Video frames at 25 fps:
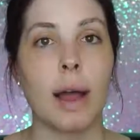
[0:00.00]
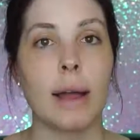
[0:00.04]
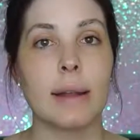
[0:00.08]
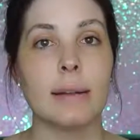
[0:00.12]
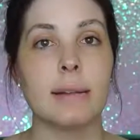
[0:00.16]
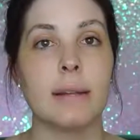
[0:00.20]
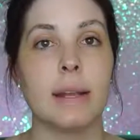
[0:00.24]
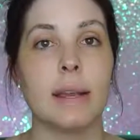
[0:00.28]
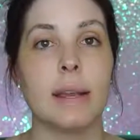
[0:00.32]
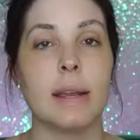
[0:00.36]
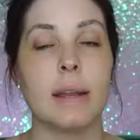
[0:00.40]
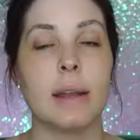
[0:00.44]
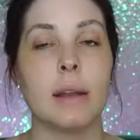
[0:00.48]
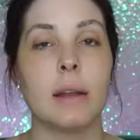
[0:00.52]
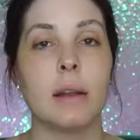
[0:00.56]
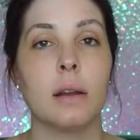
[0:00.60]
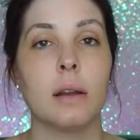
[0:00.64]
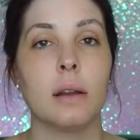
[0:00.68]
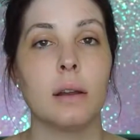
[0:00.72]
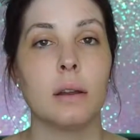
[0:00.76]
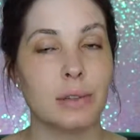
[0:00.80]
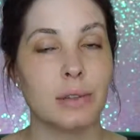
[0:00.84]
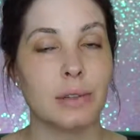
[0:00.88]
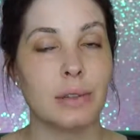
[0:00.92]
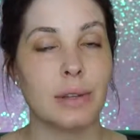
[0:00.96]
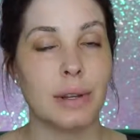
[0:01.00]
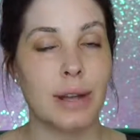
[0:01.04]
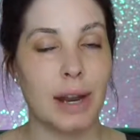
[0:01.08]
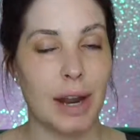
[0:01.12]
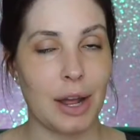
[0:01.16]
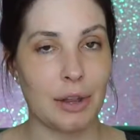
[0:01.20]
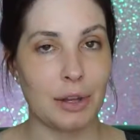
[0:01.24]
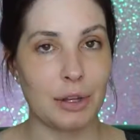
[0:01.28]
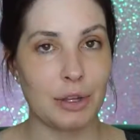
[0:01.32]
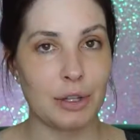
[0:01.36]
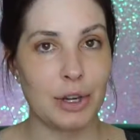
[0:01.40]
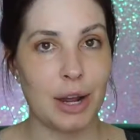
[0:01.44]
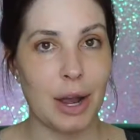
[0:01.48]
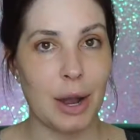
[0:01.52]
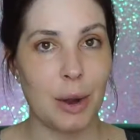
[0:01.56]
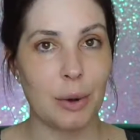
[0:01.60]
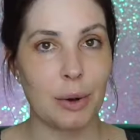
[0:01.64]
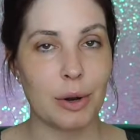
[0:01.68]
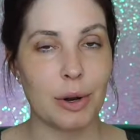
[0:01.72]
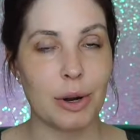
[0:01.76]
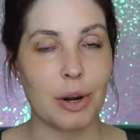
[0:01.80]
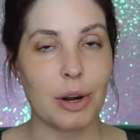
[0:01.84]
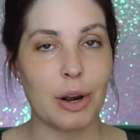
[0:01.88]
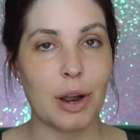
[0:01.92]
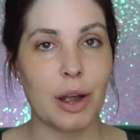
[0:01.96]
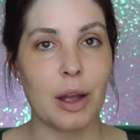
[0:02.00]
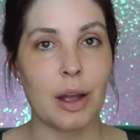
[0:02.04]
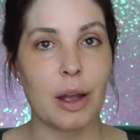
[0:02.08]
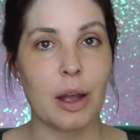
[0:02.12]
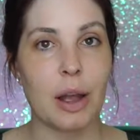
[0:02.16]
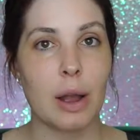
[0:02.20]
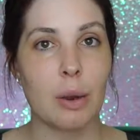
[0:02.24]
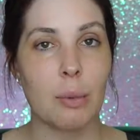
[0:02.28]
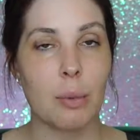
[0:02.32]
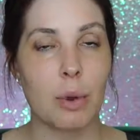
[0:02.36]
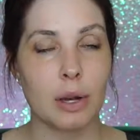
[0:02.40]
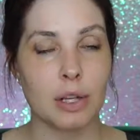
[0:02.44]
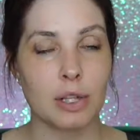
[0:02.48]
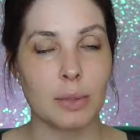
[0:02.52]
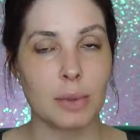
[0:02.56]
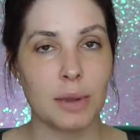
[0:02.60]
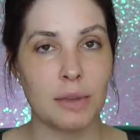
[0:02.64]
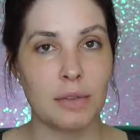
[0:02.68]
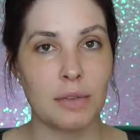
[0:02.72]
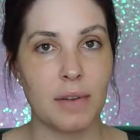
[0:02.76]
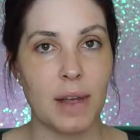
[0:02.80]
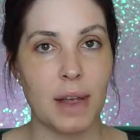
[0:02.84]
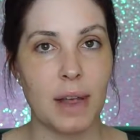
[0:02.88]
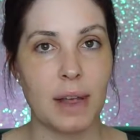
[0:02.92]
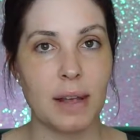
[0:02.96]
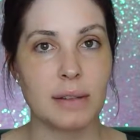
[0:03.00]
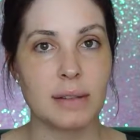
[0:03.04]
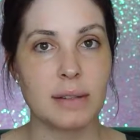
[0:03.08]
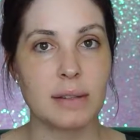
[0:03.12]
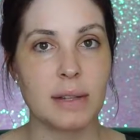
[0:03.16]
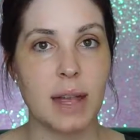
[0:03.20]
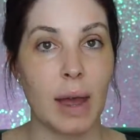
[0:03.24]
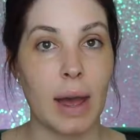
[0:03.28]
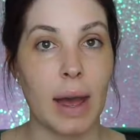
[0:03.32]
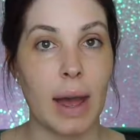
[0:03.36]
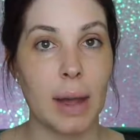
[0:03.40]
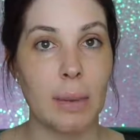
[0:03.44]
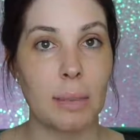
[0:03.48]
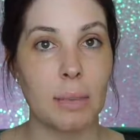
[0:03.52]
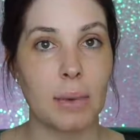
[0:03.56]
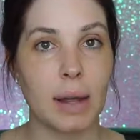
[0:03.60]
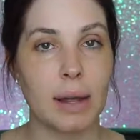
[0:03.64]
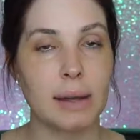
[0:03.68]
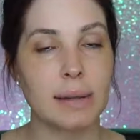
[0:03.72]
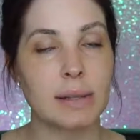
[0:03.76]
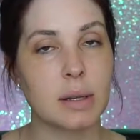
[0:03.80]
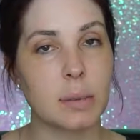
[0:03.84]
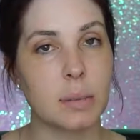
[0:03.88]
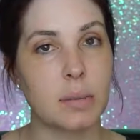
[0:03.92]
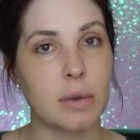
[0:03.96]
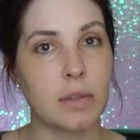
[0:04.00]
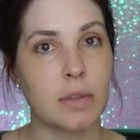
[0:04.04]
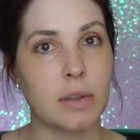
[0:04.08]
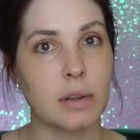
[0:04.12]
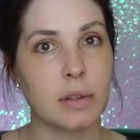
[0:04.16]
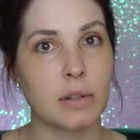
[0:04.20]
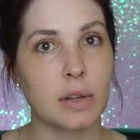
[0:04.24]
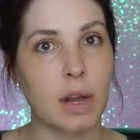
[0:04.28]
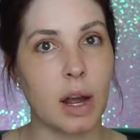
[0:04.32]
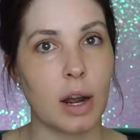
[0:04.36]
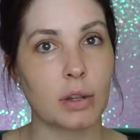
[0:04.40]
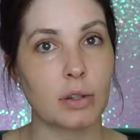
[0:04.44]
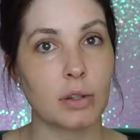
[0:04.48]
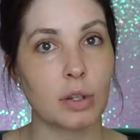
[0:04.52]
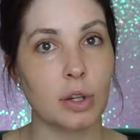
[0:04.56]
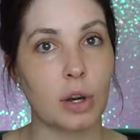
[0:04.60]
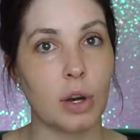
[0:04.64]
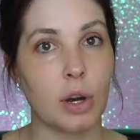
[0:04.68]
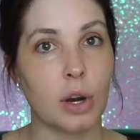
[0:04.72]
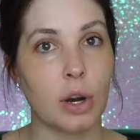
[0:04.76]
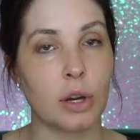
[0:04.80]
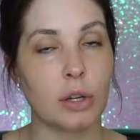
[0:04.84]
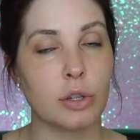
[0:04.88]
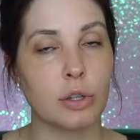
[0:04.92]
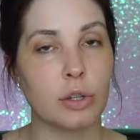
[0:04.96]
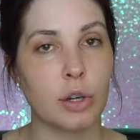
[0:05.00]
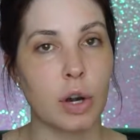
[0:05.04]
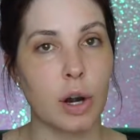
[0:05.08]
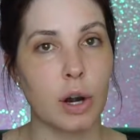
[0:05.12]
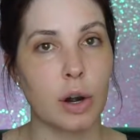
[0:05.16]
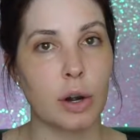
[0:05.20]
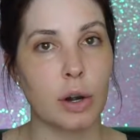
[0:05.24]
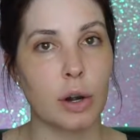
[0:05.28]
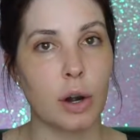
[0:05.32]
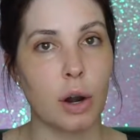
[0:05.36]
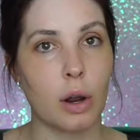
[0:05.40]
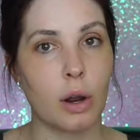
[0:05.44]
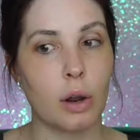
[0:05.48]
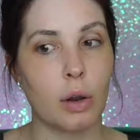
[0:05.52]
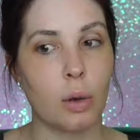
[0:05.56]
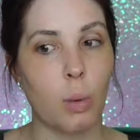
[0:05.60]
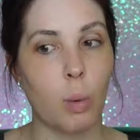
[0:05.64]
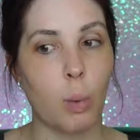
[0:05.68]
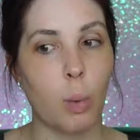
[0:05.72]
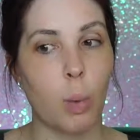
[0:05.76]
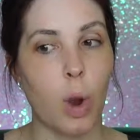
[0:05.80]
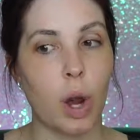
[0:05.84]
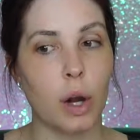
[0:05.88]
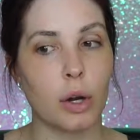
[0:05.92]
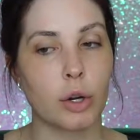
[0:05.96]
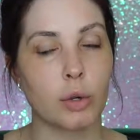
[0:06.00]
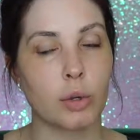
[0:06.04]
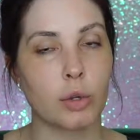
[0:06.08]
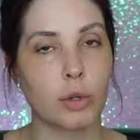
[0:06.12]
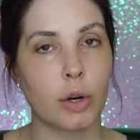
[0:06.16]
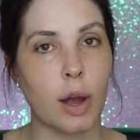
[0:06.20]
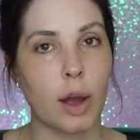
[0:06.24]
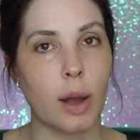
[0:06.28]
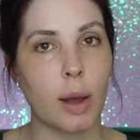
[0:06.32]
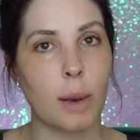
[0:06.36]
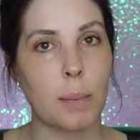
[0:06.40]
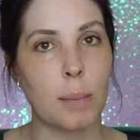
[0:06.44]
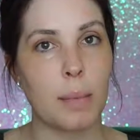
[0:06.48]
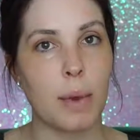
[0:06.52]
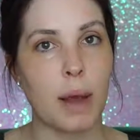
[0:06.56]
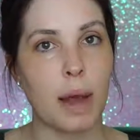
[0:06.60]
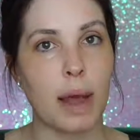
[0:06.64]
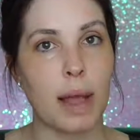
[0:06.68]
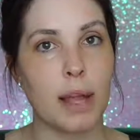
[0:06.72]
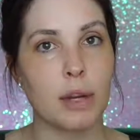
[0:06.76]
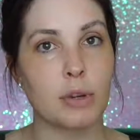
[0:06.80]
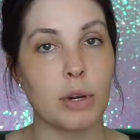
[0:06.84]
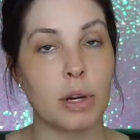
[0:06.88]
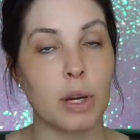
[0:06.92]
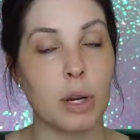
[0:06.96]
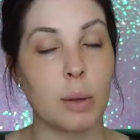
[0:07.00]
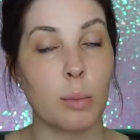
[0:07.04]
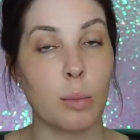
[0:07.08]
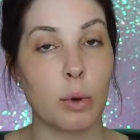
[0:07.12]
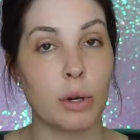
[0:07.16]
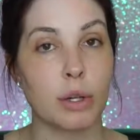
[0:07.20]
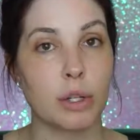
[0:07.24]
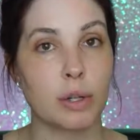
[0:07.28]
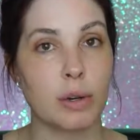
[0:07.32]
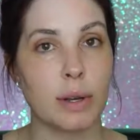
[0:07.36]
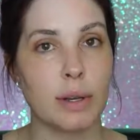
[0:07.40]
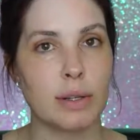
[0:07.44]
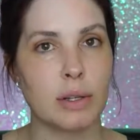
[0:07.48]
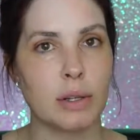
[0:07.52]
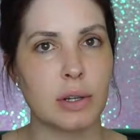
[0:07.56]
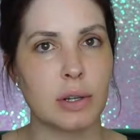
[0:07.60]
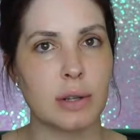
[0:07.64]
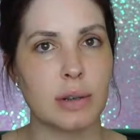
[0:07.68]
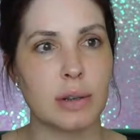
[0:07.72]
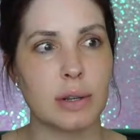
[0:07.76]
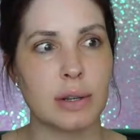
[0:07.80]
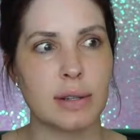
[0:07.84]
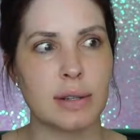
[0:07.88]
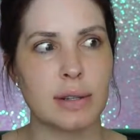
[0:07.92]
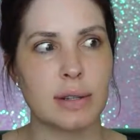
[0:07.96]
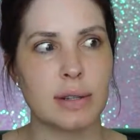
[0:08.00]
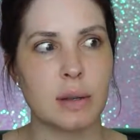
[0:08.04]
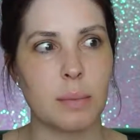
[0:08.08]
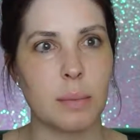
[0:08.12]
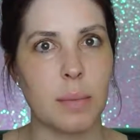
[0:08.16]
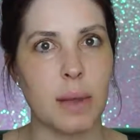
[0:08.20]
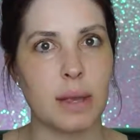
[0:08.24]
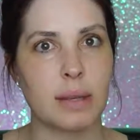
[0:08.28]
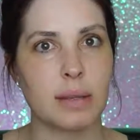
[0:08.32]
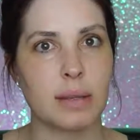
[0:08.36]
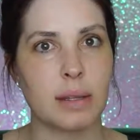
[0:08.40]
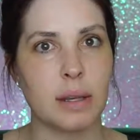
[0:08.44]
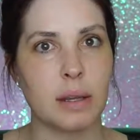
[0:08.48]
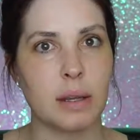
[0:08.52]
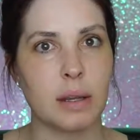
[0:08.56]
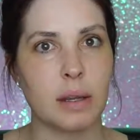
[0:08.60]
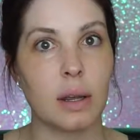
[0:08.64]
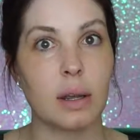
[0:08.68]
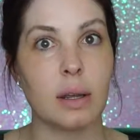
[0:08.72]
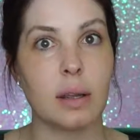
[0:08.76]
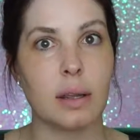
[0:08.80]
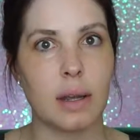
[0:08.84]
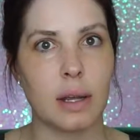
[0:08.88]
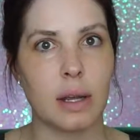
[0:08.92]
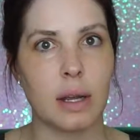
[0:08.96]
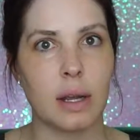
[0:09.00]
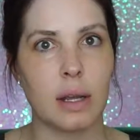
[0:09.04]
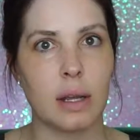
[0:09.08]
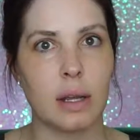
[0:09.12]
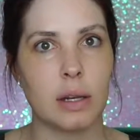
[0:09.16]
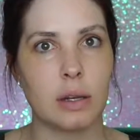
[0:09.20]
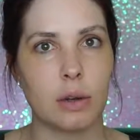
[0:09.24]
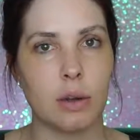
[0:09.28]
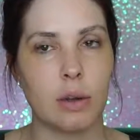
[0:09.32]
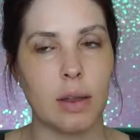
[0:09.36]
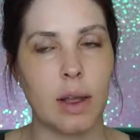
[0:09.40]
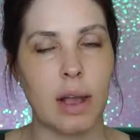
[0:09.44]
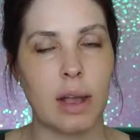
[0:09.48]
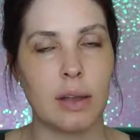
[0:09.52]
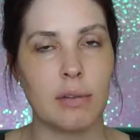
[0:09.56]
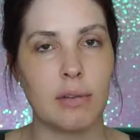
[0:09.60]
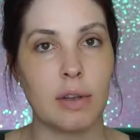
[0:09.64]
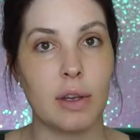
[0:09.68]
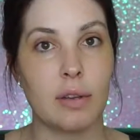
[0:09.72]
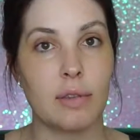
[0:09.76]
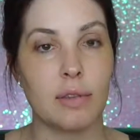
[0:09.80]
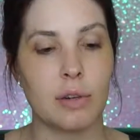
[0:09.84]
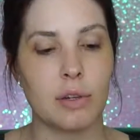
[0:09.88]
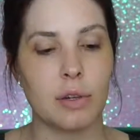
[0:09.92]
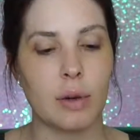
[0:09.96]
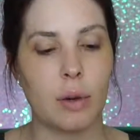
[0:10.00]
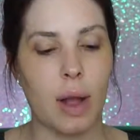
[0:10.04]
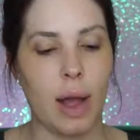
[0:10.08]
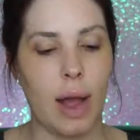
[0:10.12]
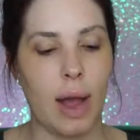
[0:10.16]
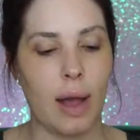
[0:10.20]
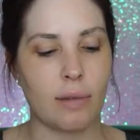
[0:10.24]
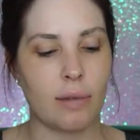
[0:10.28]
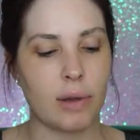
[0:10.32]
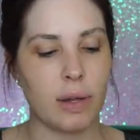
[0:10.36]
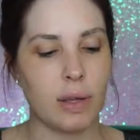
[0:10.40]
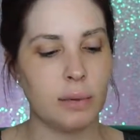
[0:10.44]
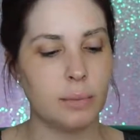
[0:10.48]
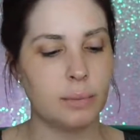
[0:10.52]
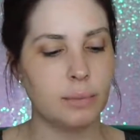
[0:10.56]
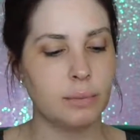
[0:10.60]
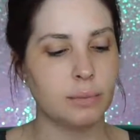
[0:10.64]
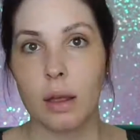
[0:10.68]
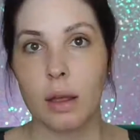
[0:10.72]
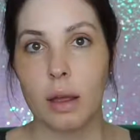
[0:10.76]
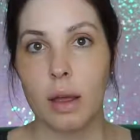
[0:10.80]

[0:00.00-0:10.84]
I did get out of the shower. I washed my face. I applied some of the Dr. Jart Water Drop Hydrating Moisturizer. This is amazing. Get it in your life if you don't have it.